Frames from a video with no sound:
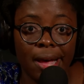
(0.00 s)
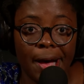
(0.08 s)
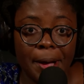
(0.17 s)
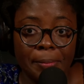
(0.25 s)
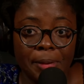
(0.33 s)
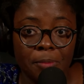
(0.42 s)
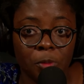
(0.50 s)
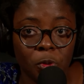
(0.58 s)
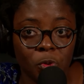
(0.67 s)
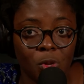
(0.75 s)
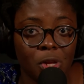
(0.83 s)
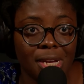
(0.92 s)
um, people
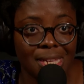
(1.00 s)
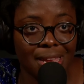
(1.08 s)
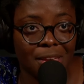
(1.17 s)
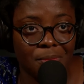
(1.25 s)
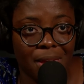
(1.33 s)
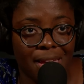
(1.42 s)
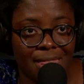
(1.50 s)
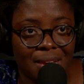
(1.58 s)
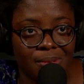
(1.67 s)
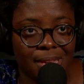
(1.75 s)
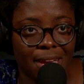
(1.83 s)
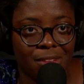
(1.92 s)
who looked like me, and
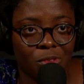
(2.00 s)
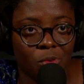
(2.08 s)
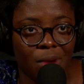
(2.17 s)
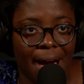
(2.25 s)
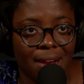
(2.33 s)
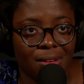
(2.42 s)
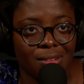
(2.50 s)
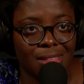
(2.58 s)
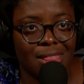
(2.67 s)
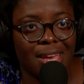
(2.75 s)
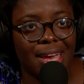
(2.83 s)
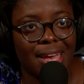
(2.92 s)
that was kind of a radical
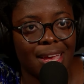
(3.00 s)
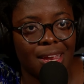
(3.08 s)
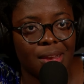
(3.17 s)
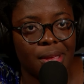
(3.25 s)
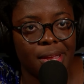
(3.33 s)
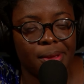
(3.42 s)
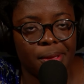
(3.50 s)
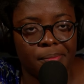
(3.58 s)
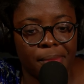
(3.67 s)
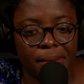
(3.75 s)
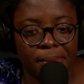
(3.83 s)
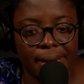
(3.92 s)
thing in in,
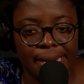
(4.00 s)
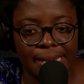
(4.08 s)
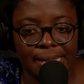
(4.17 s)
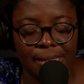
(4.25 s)
in my mind.